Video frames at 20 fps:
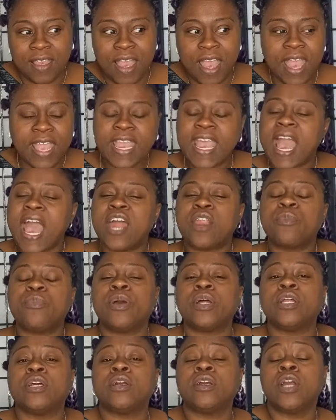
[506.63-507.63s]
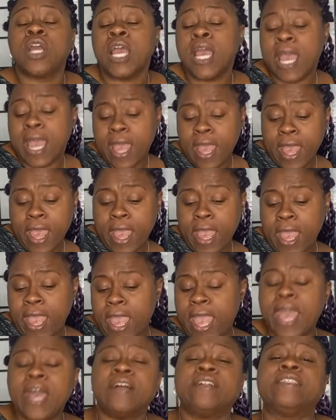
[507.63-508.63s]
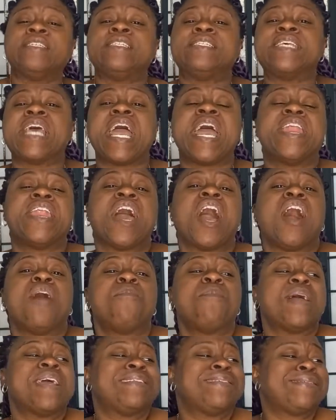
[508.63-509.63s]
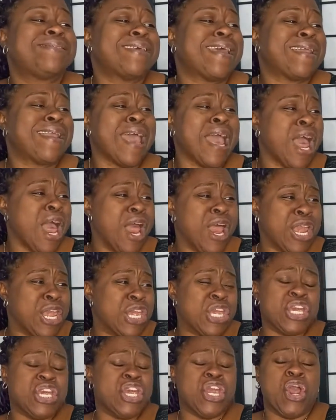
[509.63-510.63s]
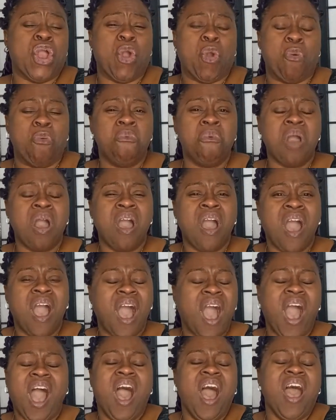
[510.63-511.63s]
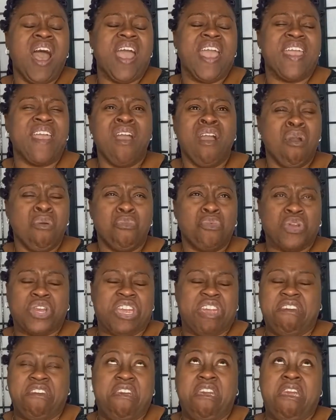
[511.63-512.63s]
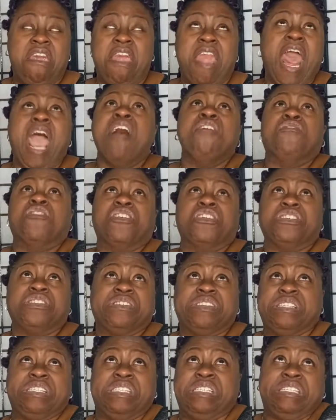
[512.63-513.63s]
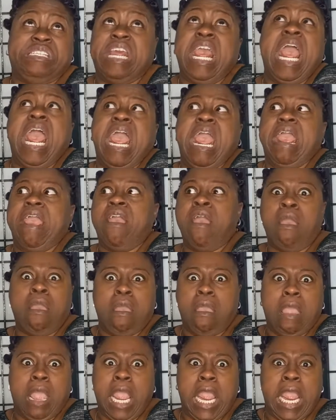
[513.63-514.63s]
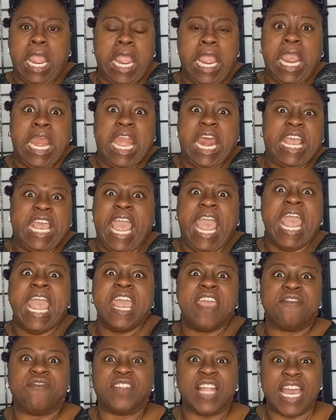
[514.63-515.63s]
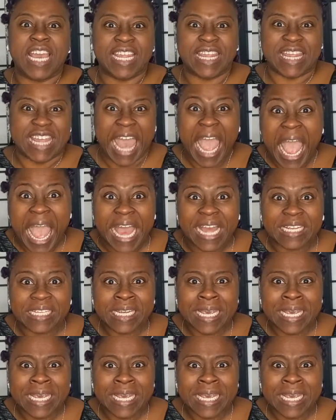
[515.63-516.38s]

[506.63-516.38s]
And Caterpillar held its head up and said, "No, I would never stay in a cave like that.